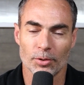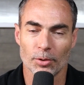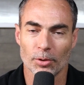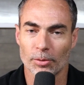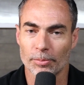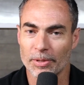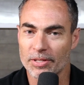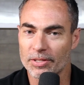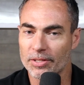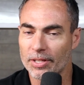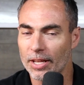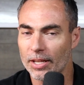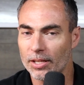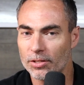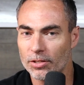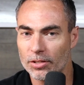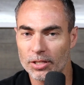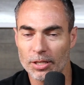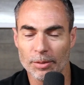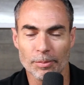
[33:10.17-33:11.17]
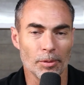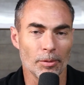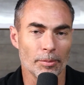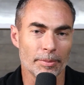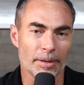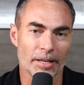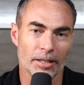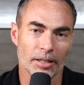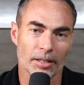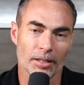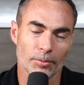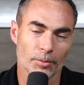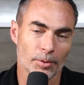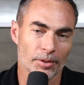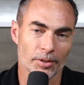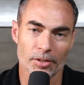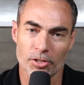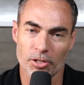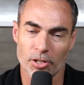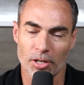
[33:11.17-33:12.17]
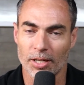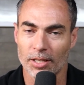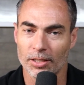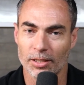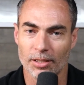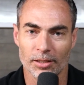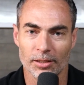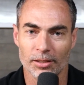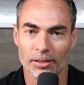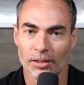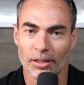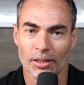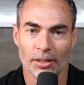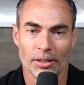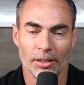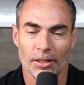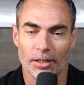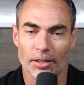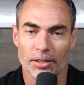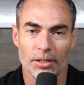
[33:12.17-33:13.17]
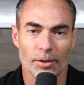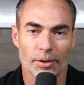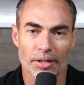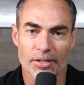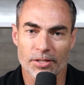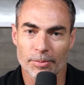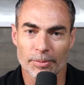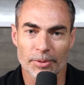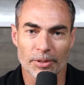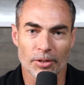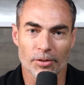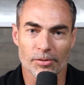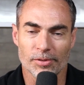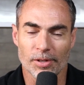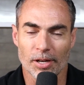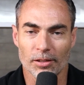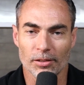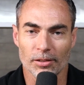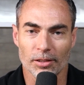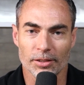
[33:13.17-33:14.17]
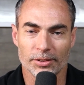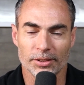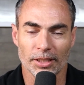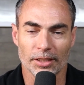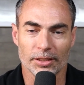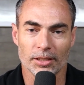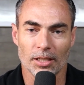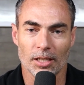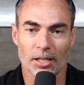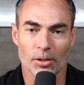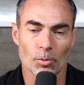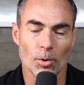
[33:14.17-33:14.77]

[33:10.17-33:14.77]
or mistakes you see people make when they're trying to, get something to go viral on TikTok?